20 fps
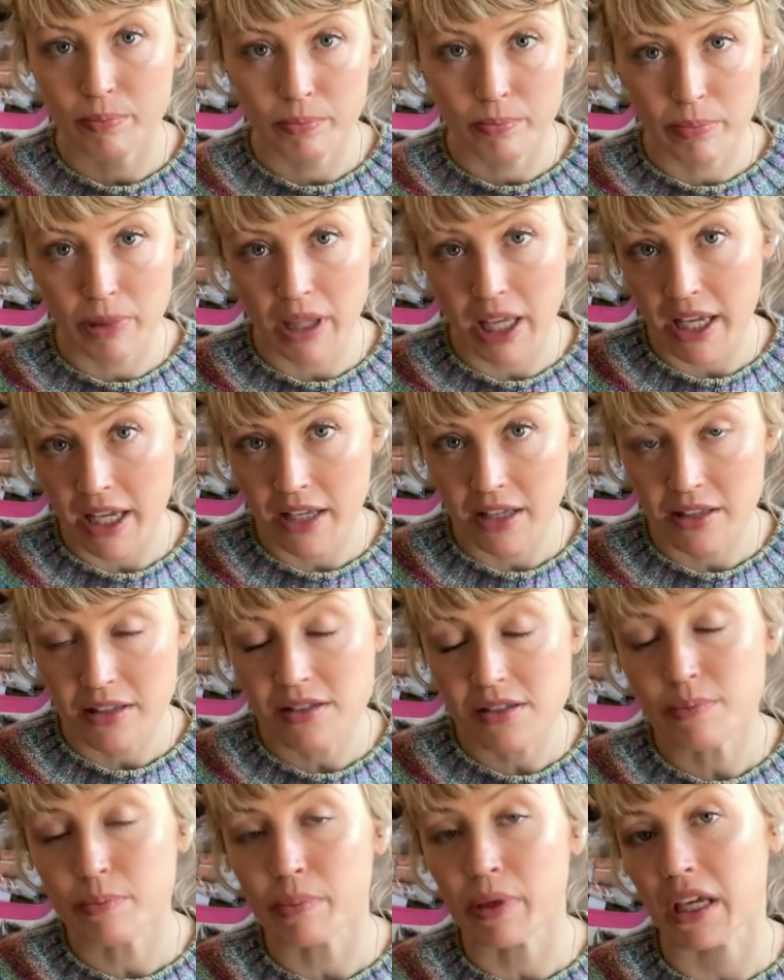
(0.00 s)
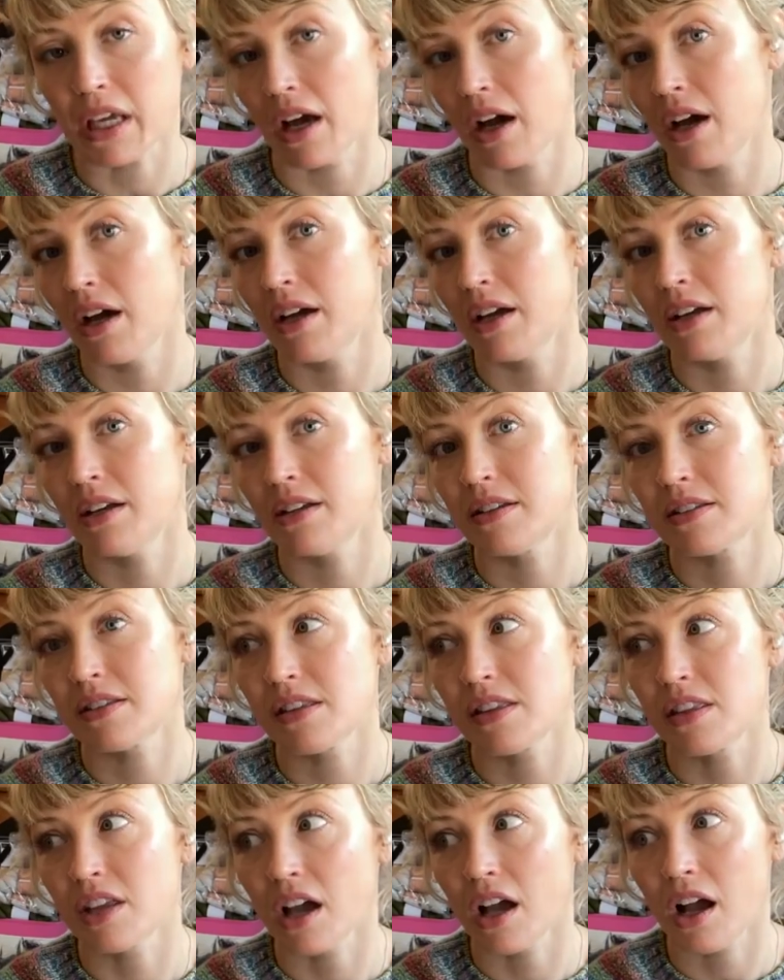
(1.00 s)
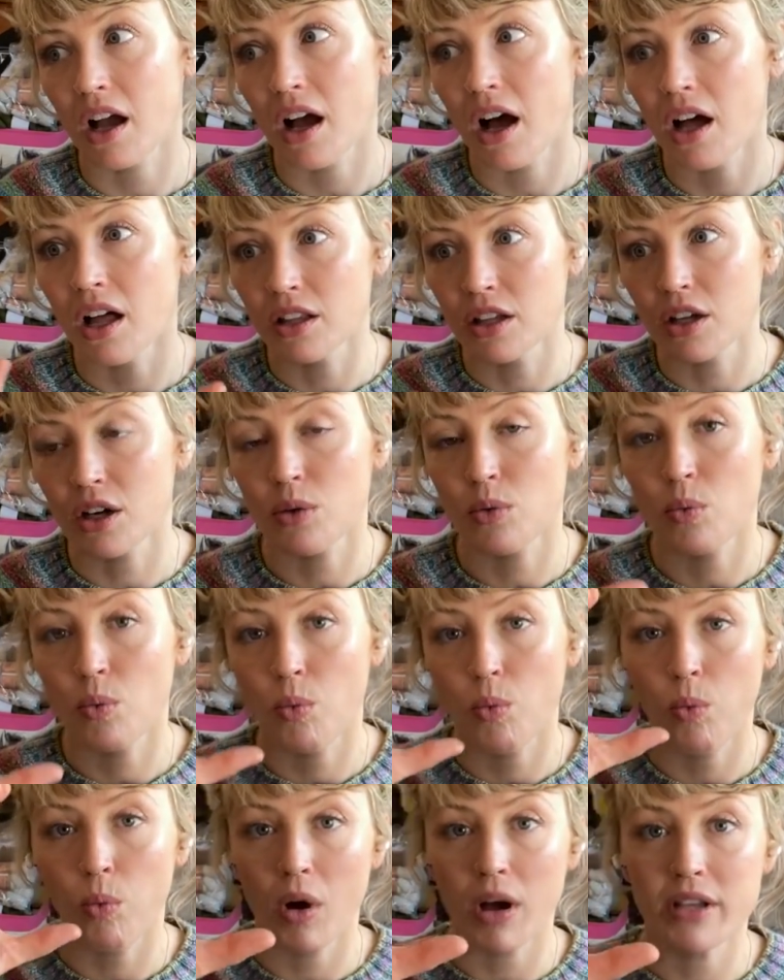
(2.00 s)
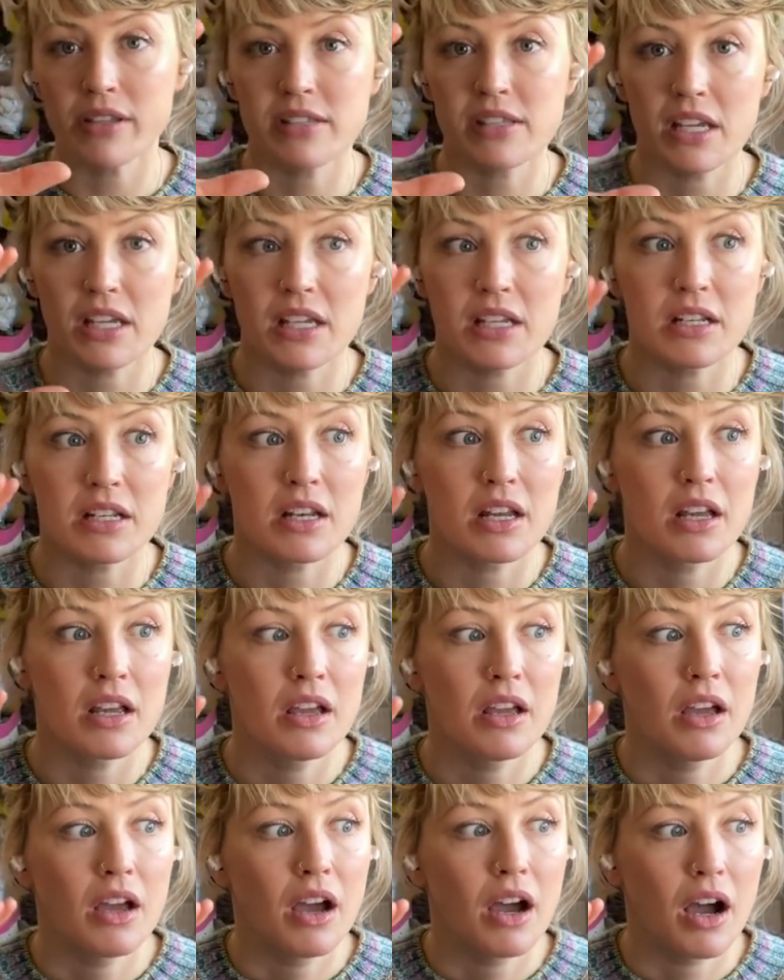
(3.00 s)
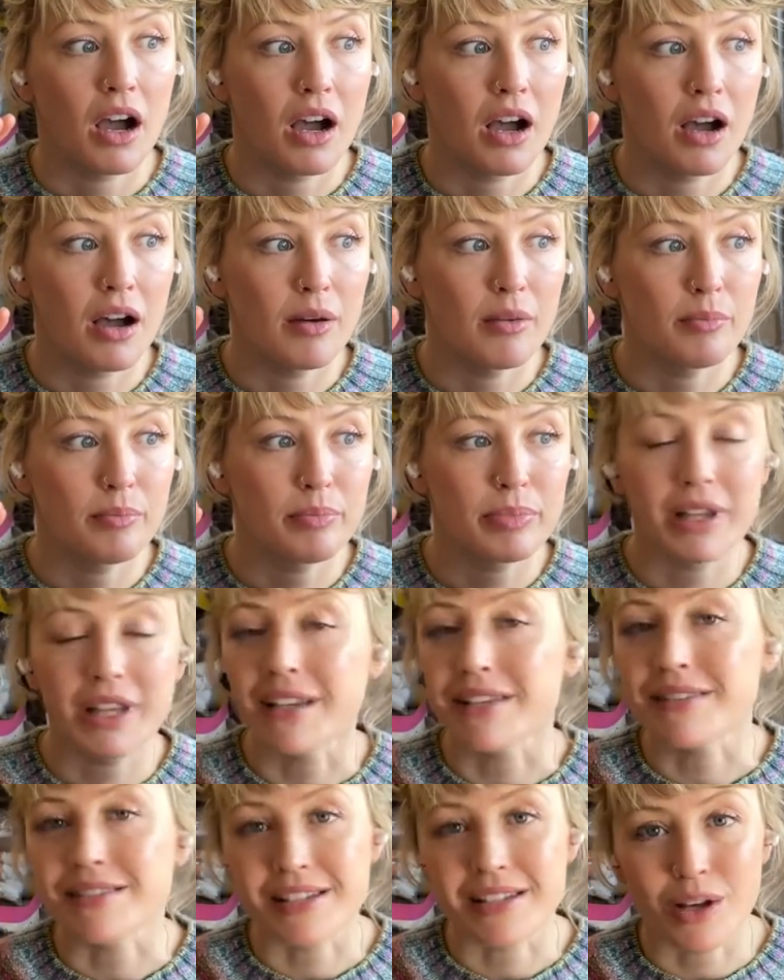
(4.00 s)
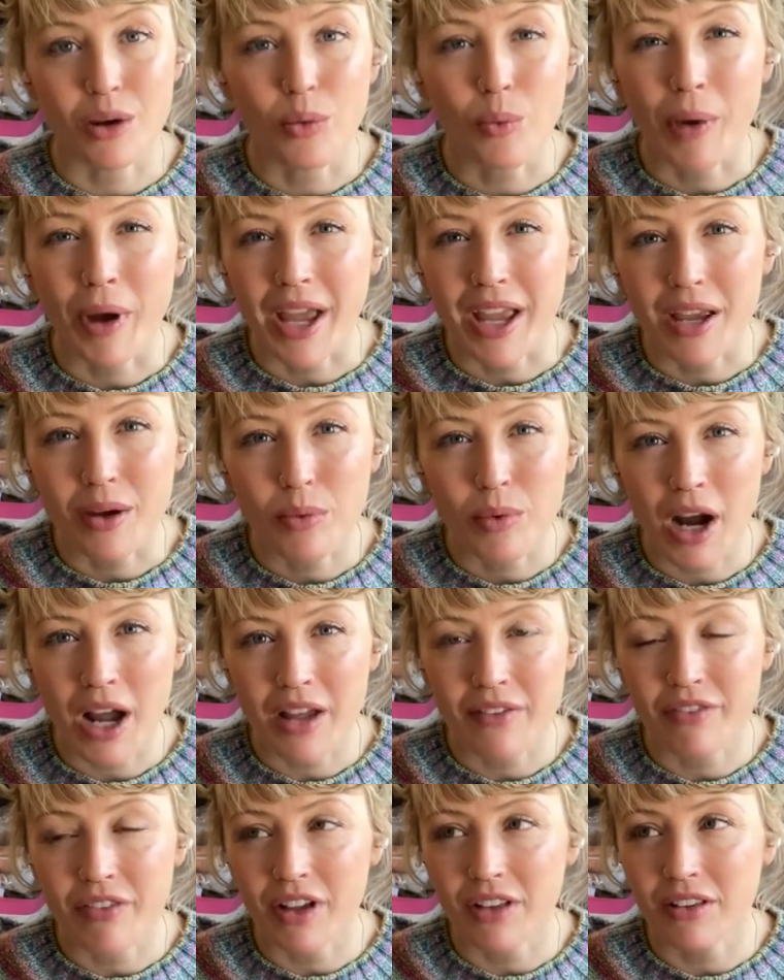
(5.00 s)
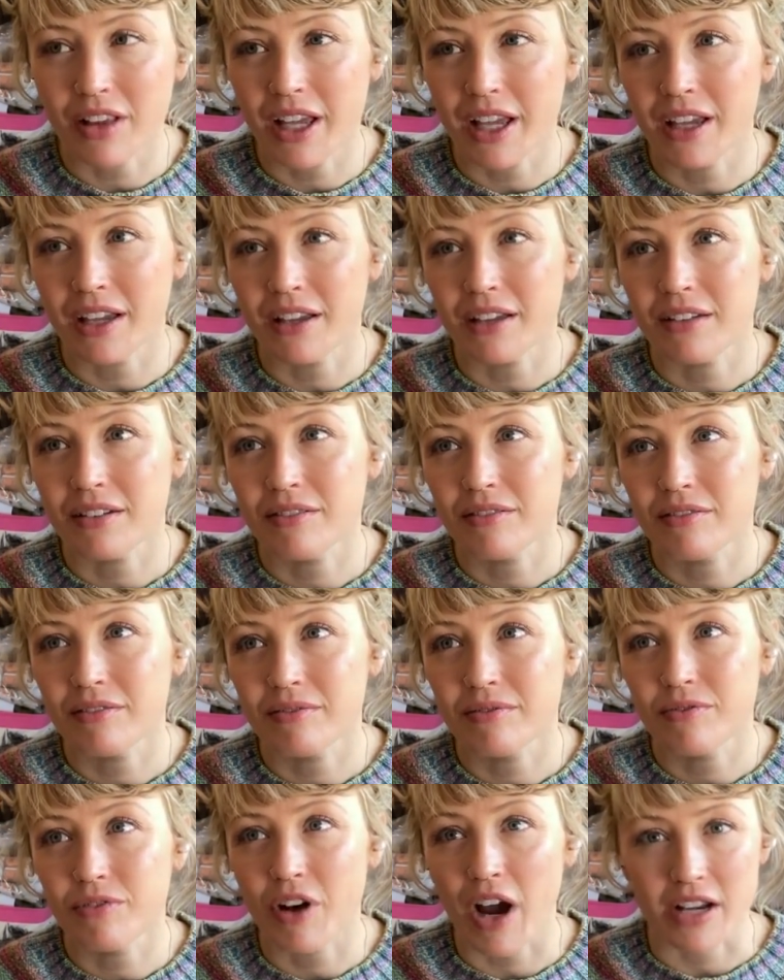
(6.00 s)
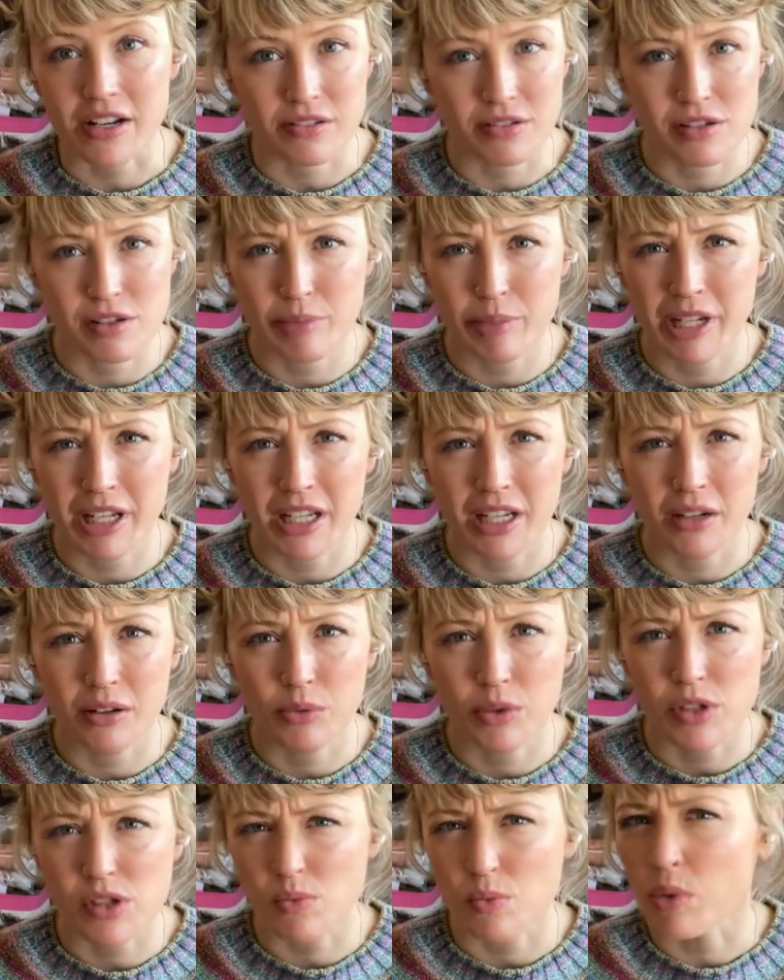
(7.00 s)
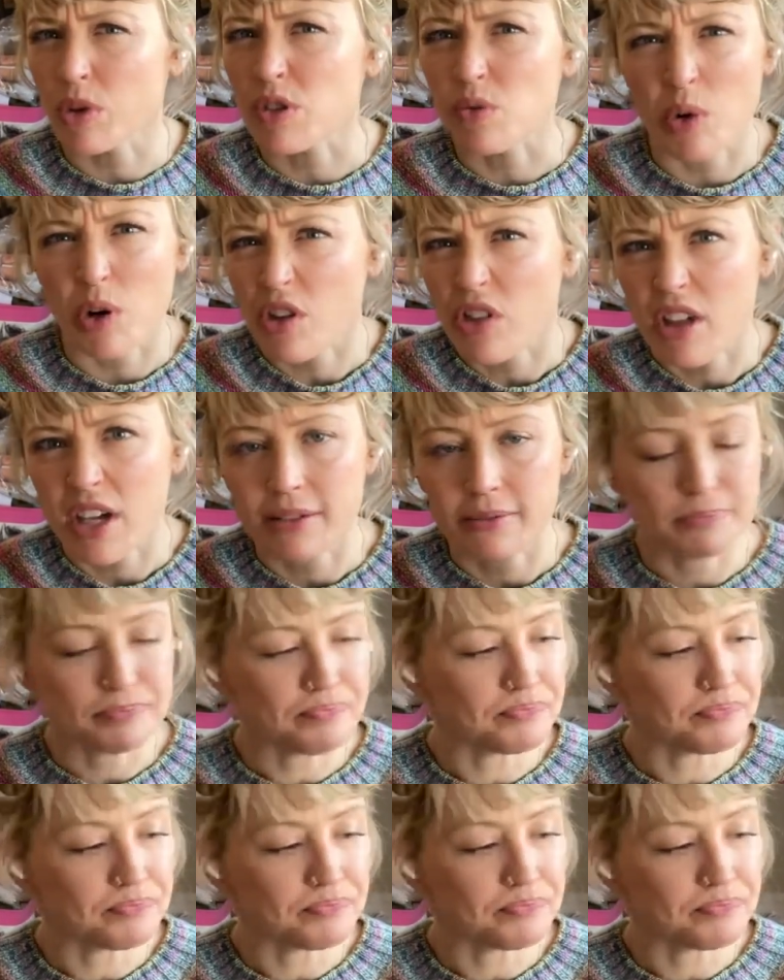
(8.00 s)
plans because the color wasn't um, placed in a way where I felt like fractal spinning it was was worth it.